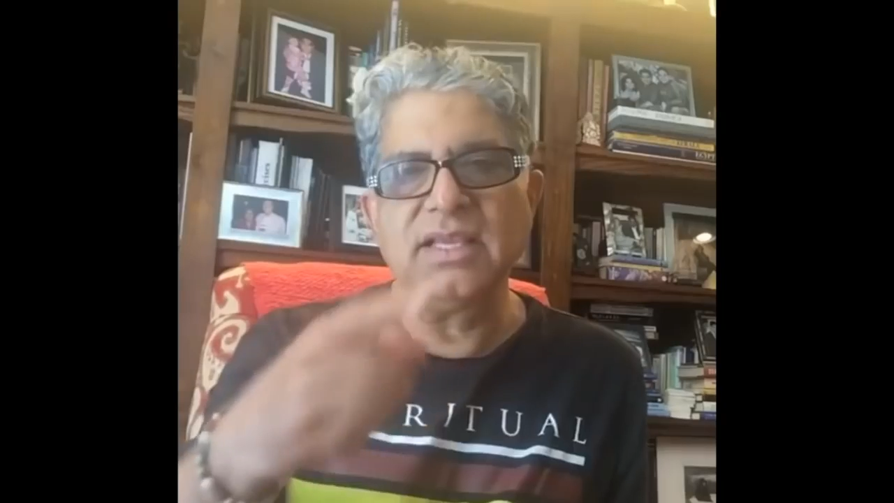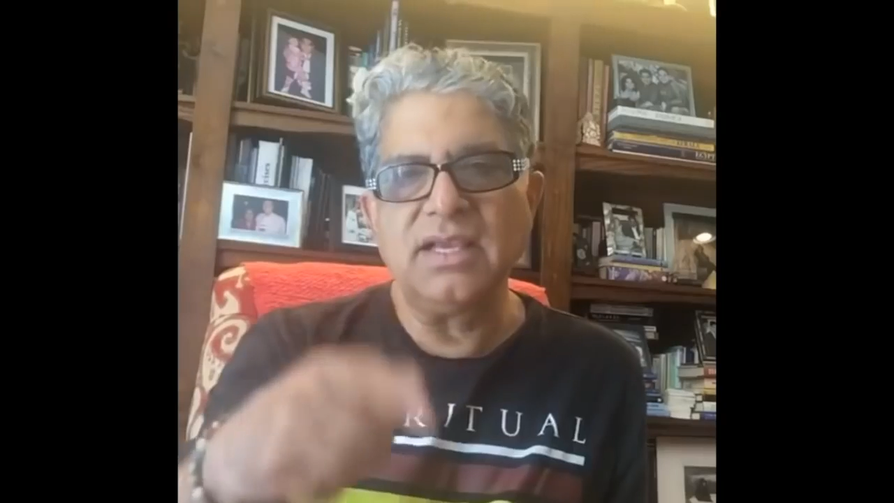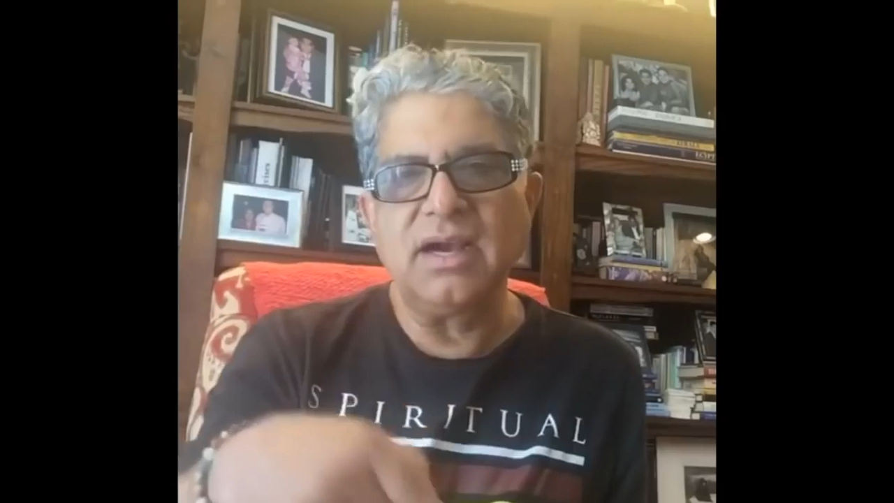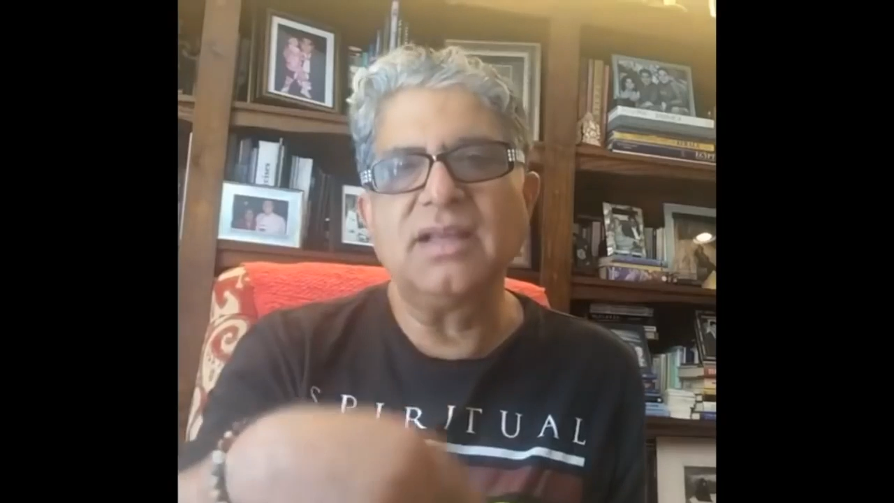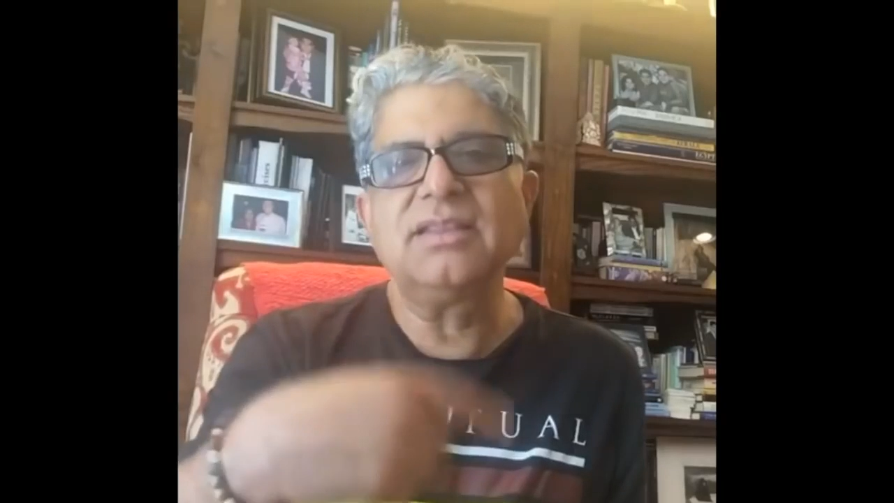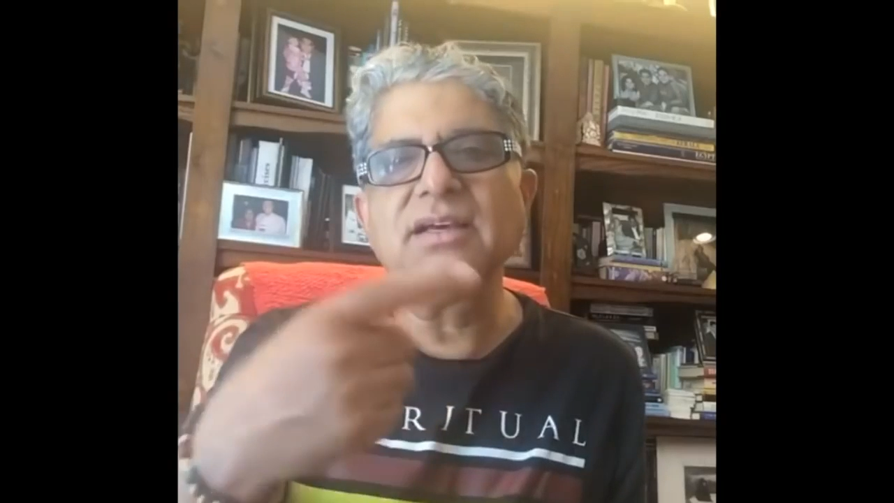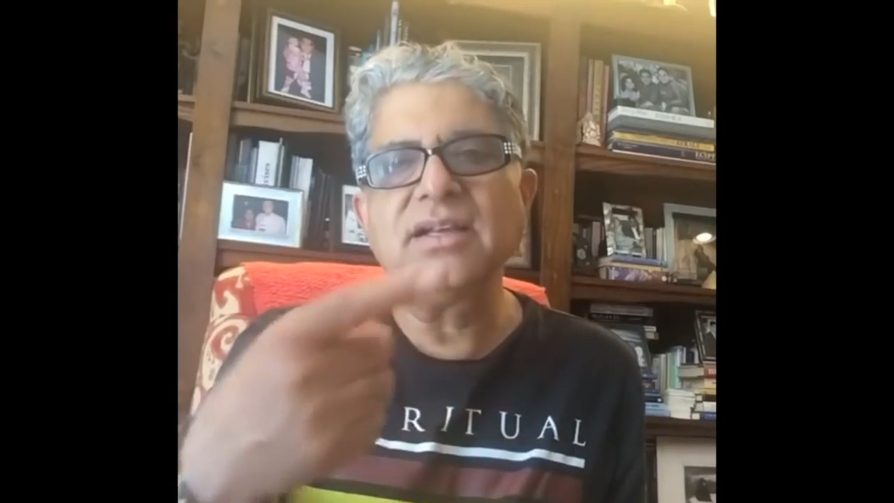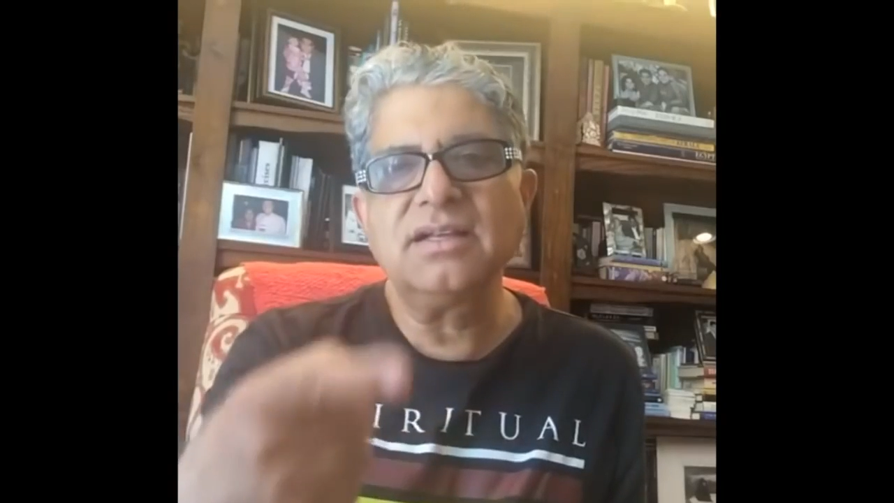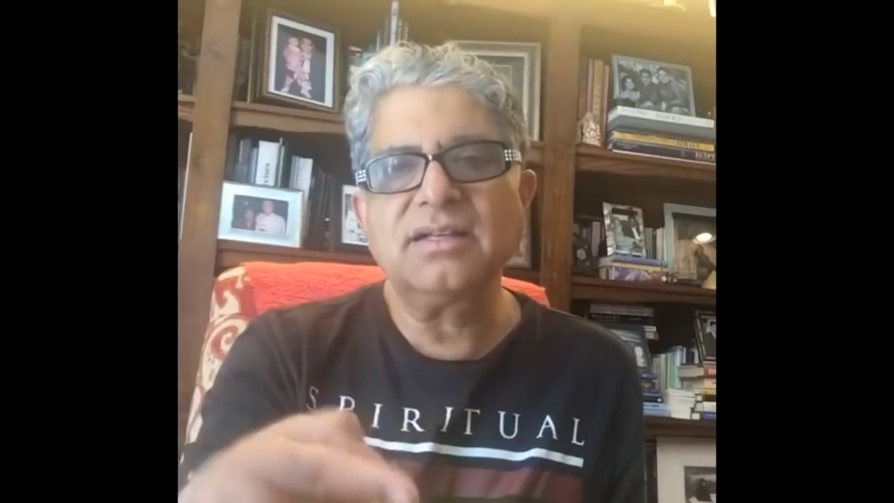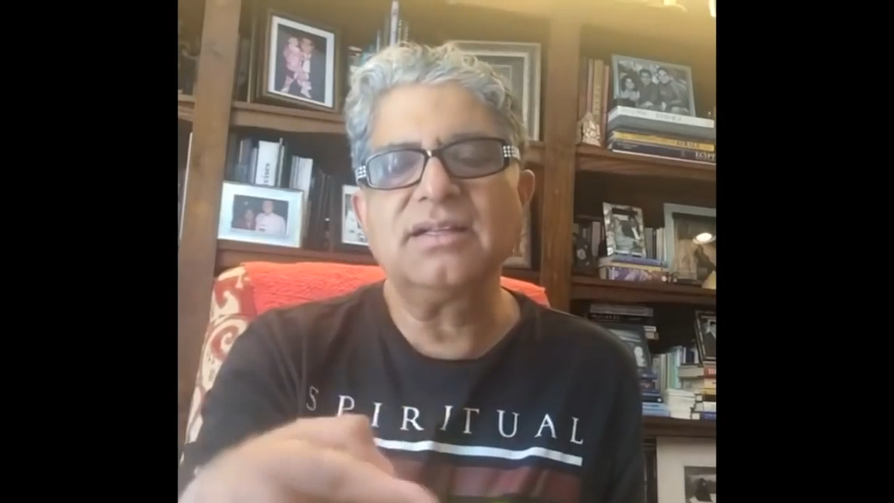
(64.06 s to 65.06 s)
the
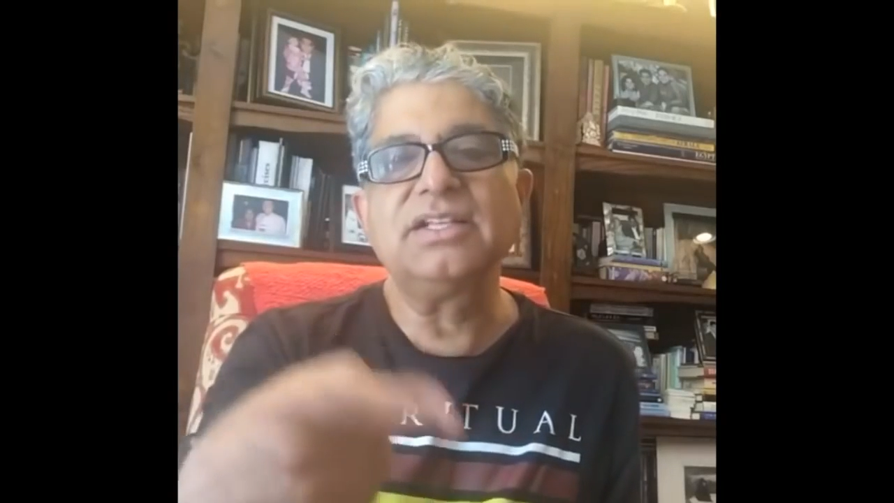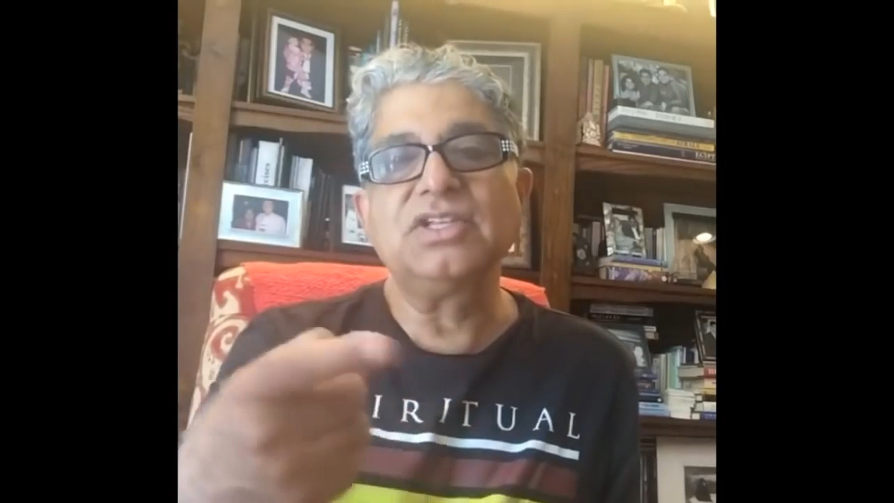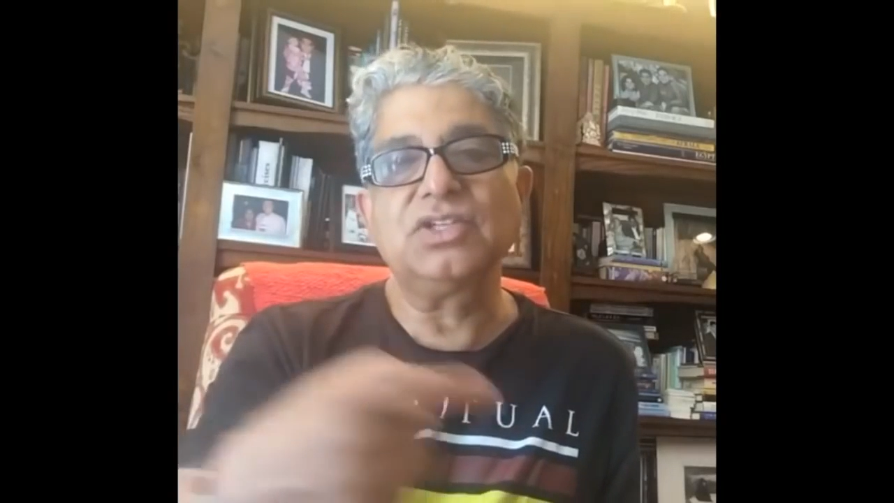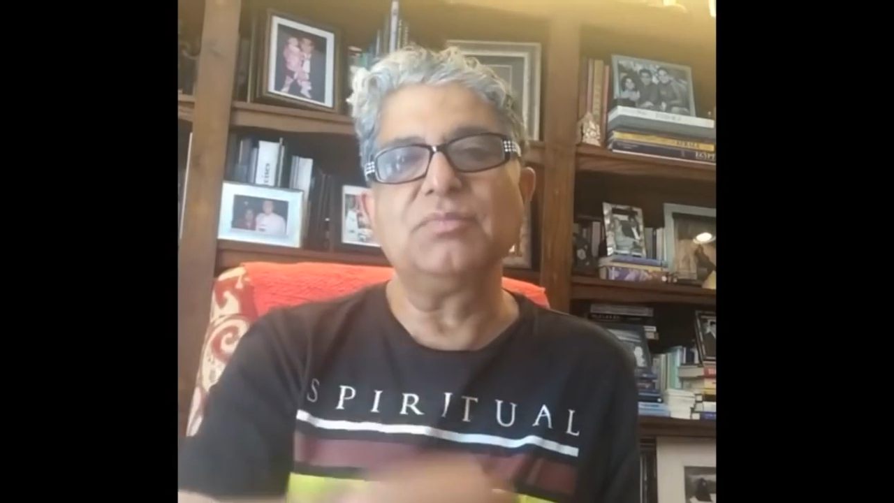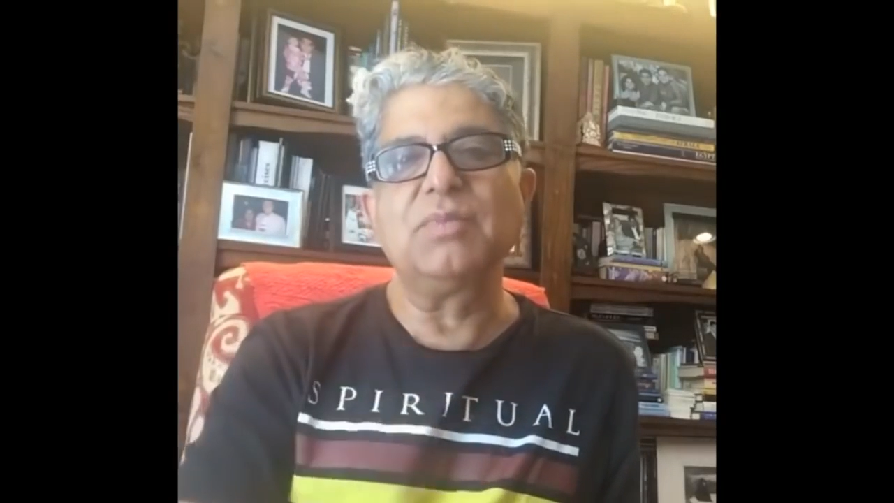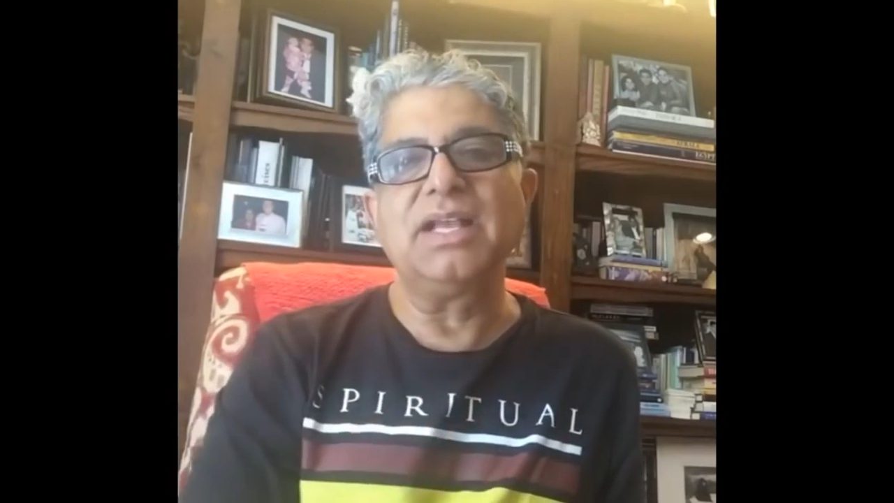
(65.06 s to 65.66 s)
other conditioned